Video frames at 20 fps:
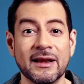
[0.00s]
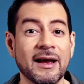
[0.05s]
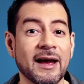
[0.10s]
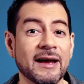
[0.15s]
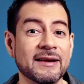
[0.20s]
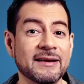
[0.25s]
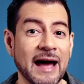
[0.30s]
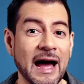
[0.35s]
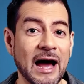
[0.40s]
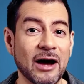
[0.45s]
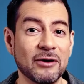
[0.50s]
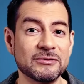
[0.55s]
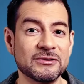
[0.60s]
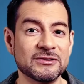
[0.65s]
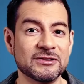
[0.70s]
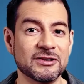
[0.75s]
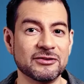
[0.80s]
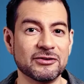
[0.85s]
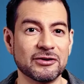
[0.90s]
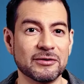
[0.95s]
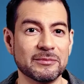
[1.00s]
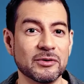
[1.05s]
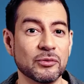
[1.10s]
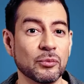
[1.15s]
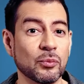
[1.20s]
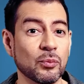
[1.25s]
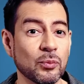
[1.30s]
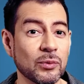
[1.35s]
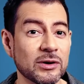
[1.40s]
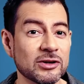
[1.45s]
and how to determine
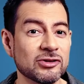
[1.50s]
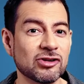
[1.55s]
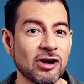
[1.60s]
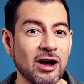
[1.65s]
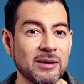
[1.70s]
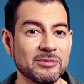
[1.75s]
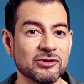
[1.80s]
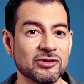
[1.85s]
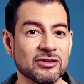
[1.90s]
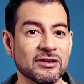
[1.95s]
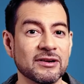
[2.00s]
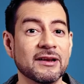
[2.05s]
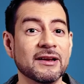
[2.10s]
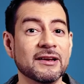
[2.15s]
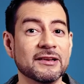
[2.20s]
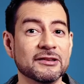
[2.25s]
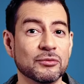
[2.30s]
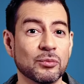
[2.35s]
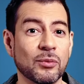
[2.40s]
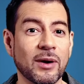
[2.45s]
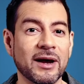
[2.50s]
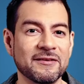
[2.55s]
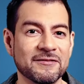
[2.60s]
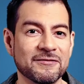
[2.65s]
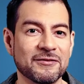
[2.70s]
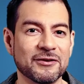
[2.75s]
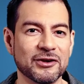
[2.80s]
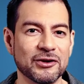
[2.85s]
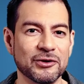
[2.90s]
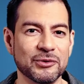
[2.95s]
which option is right
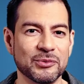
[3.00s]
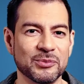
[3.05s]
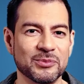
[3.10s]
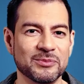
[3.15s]
for you.